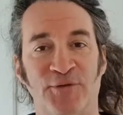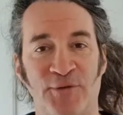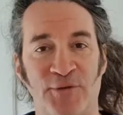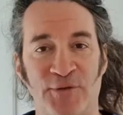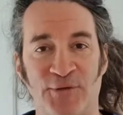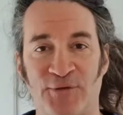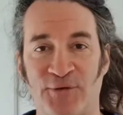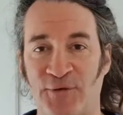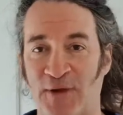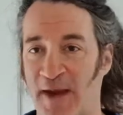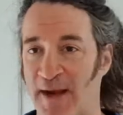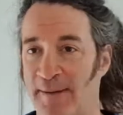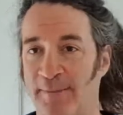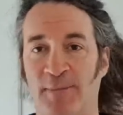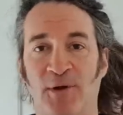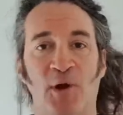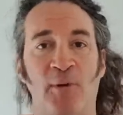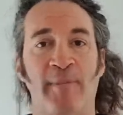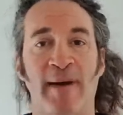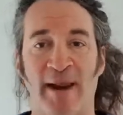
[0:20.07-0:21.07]
are the
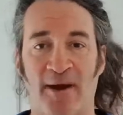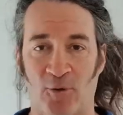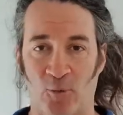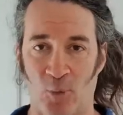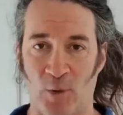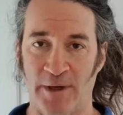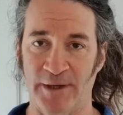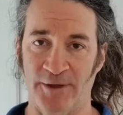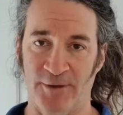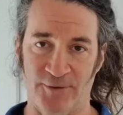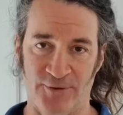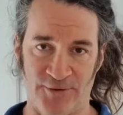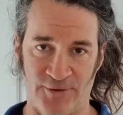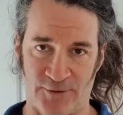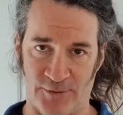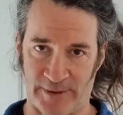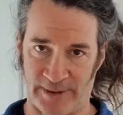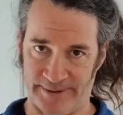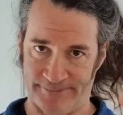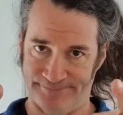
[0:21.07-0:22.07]
same no matter what you're
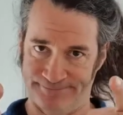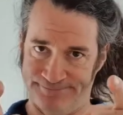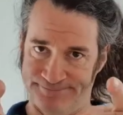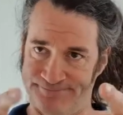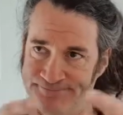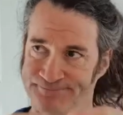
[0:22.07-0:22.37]
doing.